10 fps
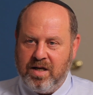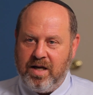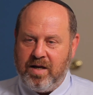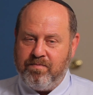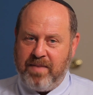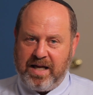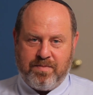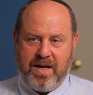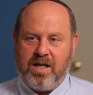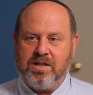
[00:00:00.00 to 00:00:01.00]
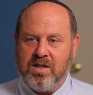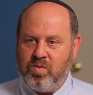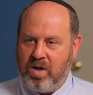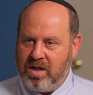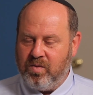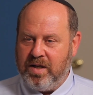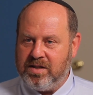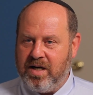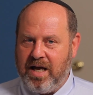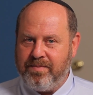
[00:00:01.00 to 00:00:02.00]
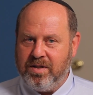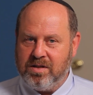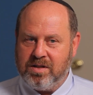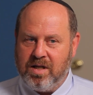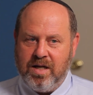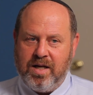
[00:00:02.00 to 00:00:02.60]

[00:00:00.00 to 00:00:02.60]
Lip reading: Mm. Mathematics is one of the ways it happens.